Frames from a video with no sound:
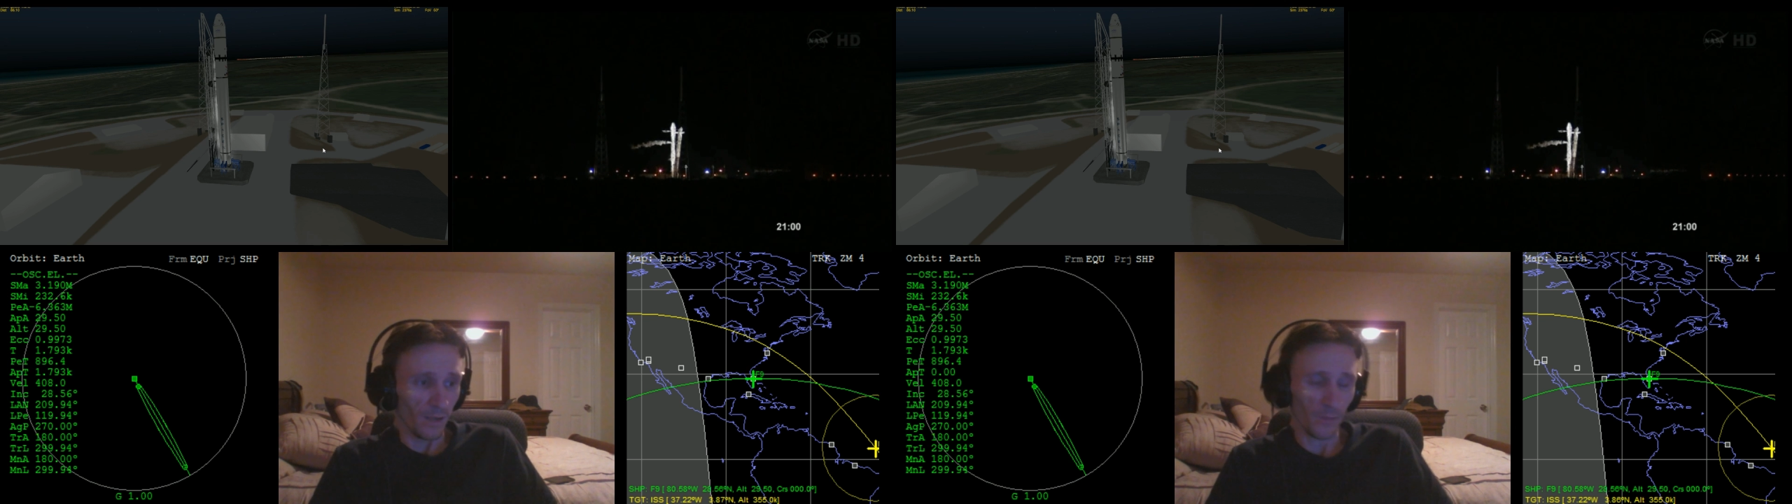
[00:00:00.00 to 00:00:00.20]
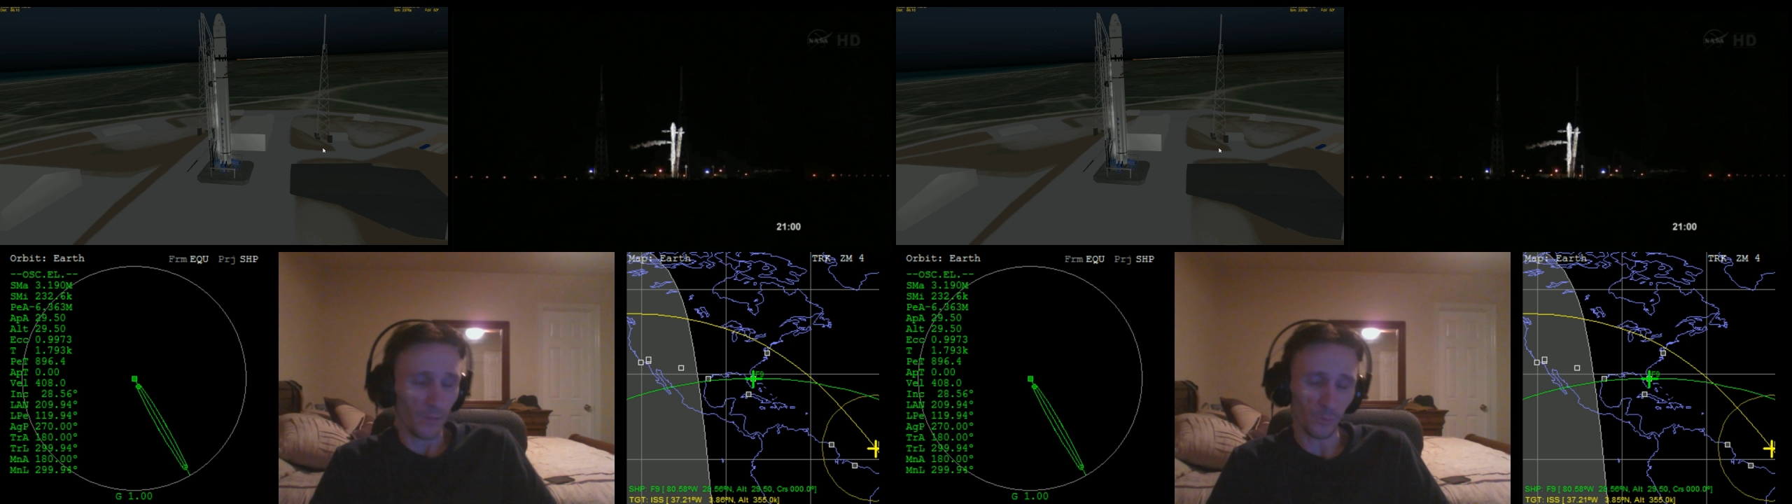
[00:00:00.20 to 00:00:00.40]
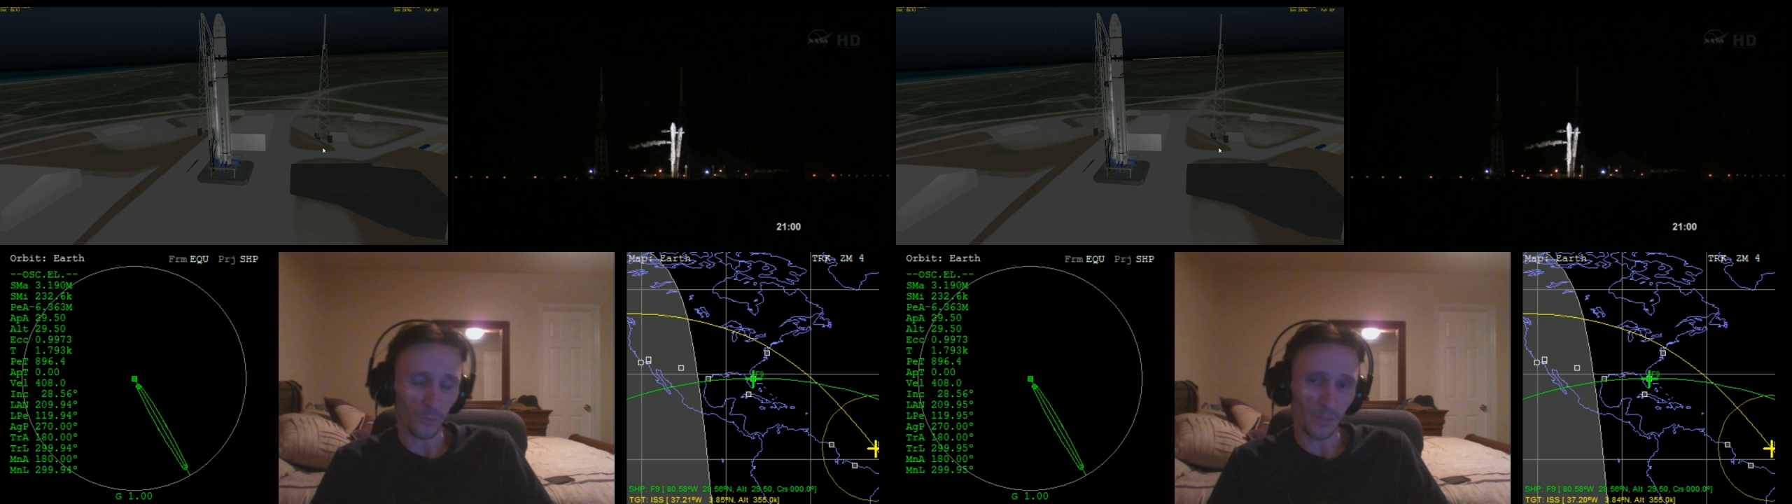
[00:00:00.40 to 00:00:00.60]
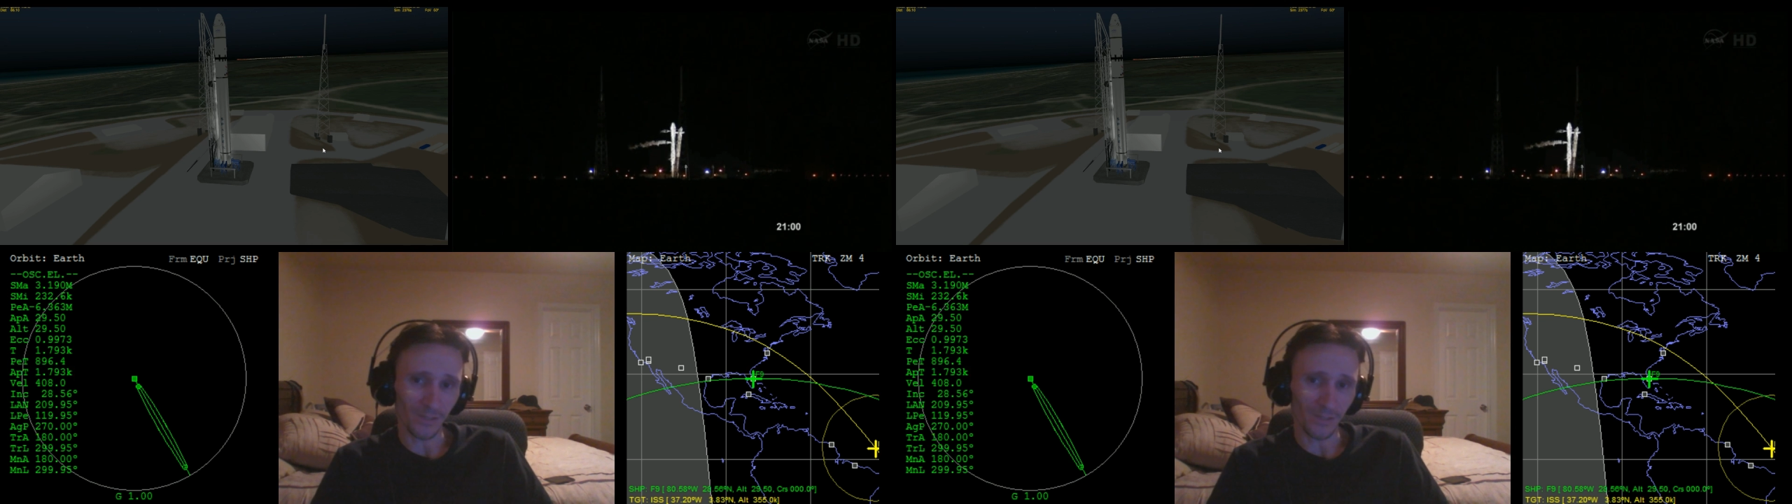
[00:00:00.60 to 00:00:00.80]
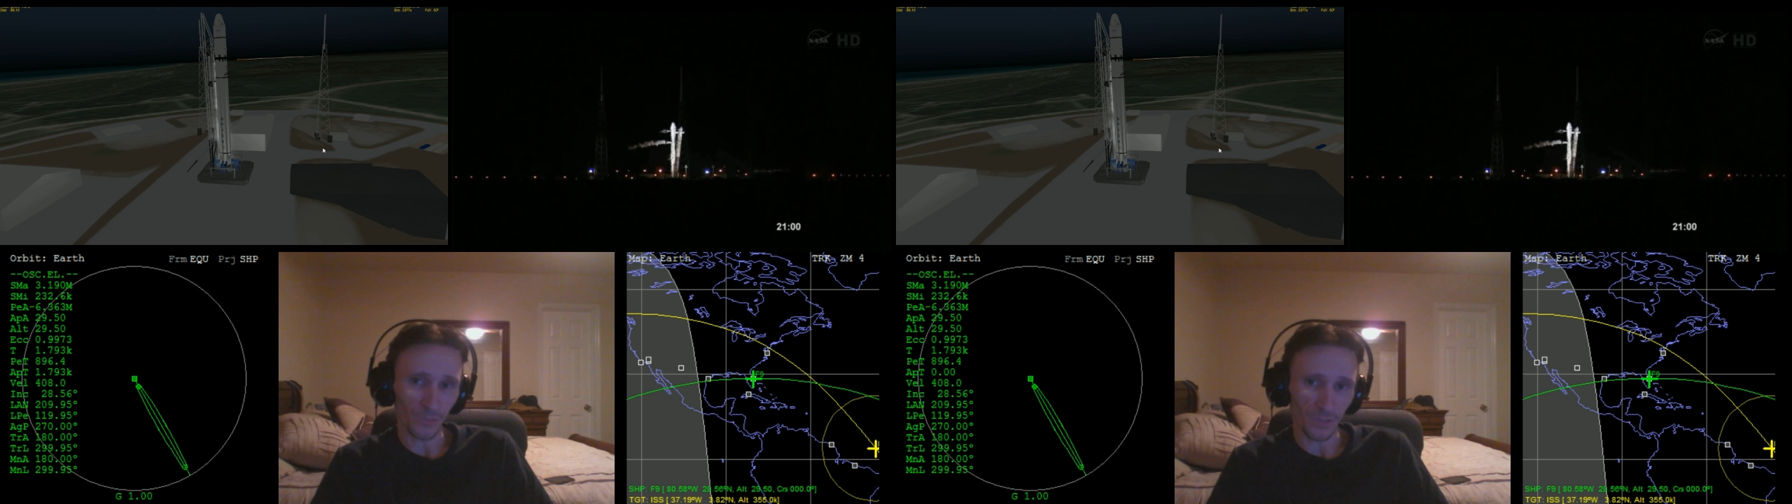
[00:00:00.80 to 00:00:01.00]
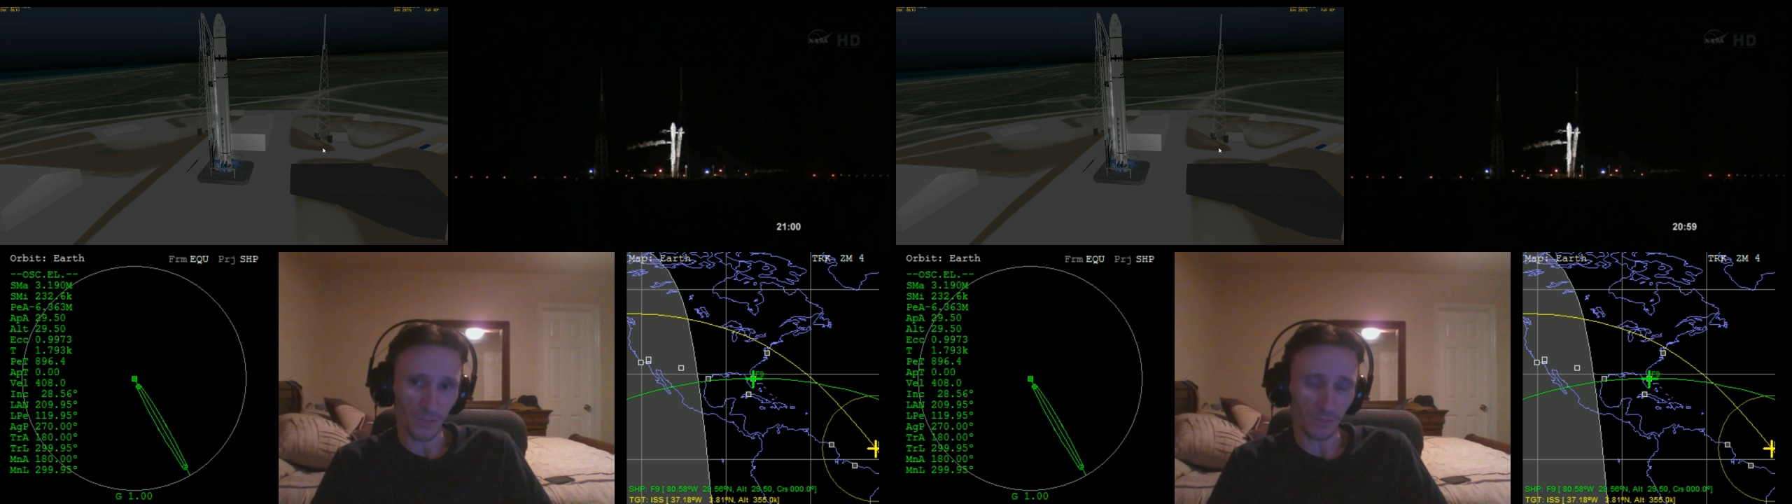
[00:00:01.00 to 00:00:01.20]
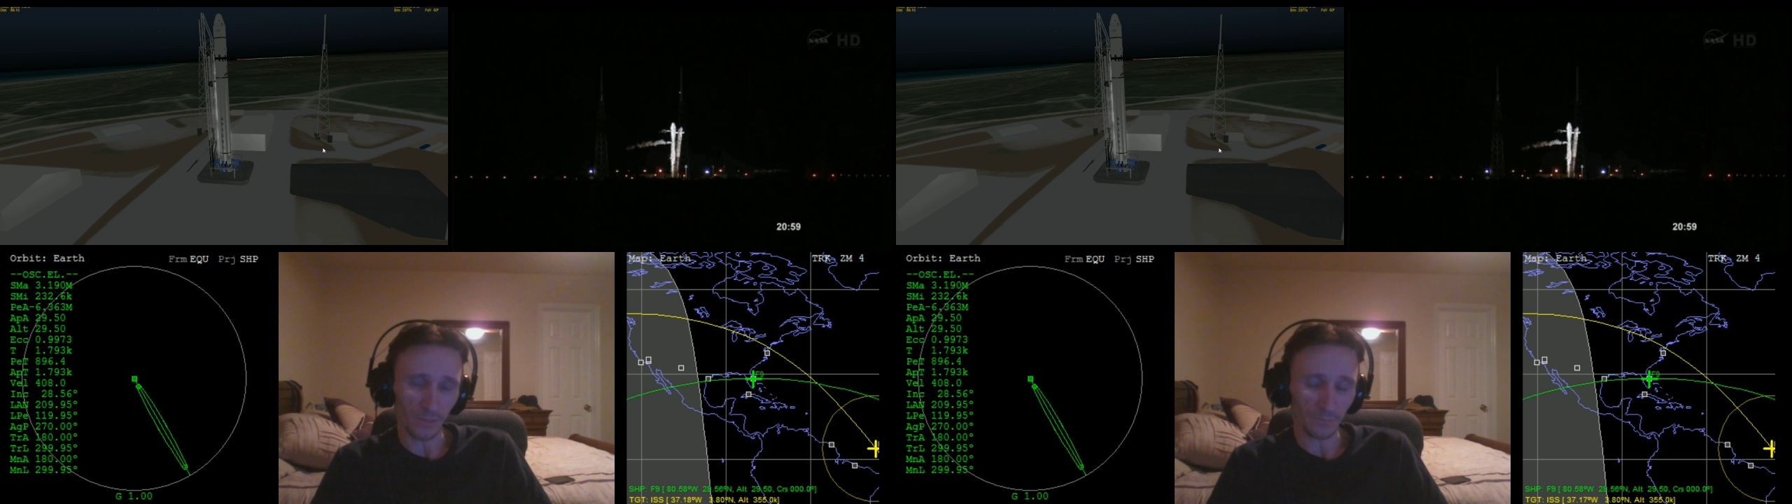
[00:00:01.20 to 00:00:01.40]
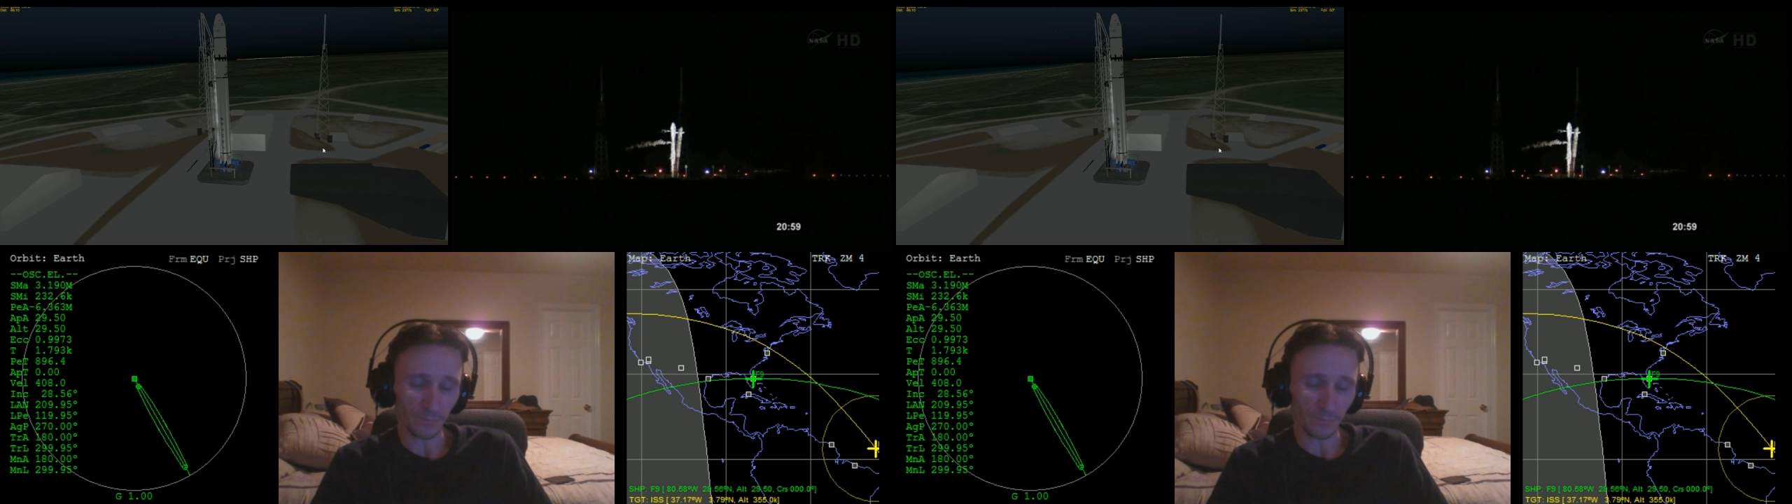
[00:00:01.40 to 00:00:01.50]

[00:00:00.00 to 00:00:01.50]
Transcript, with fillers: I thought it would be interesting